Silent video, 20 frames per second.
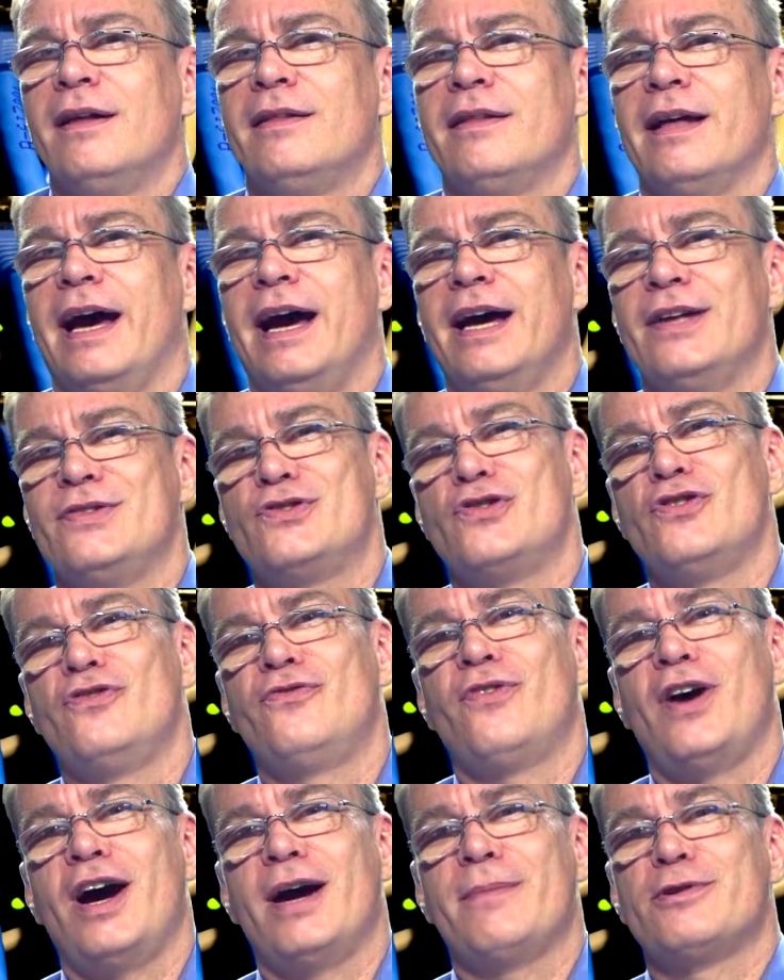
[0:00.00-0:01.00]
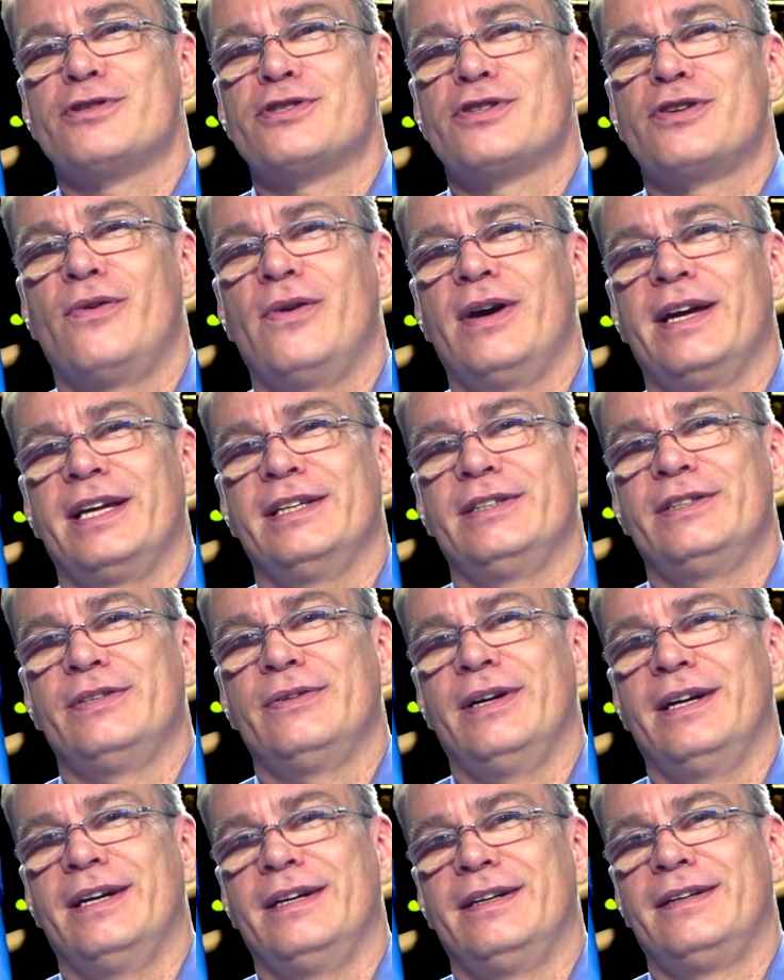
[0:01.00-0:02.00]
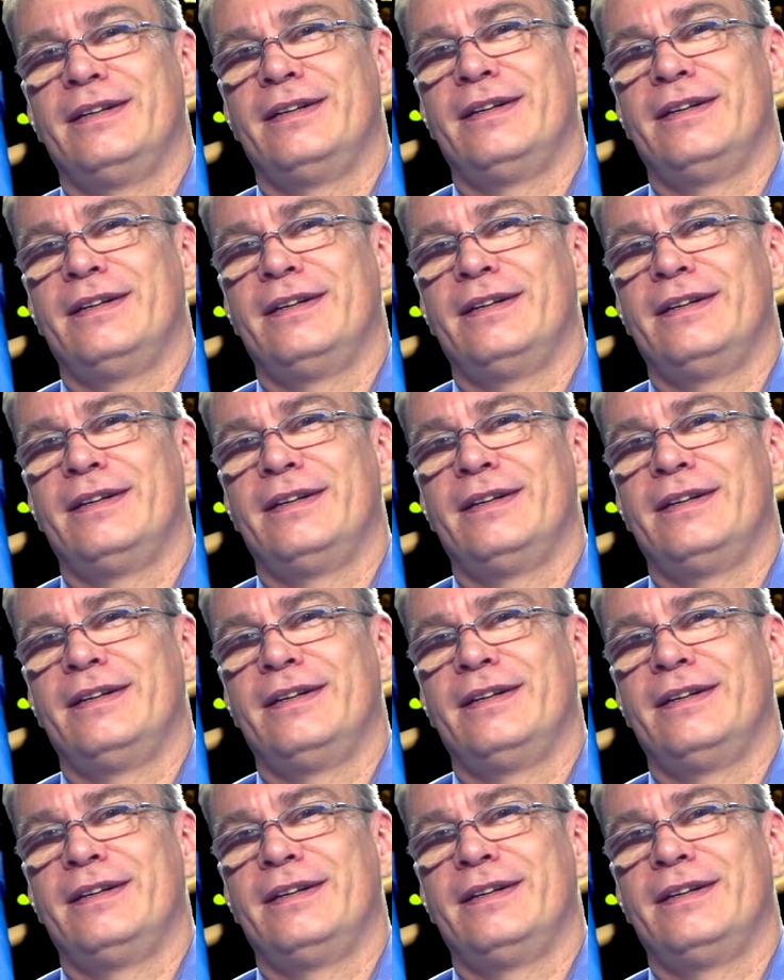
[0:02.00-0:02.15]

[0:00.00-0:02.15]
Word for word: that had two fibers going into it.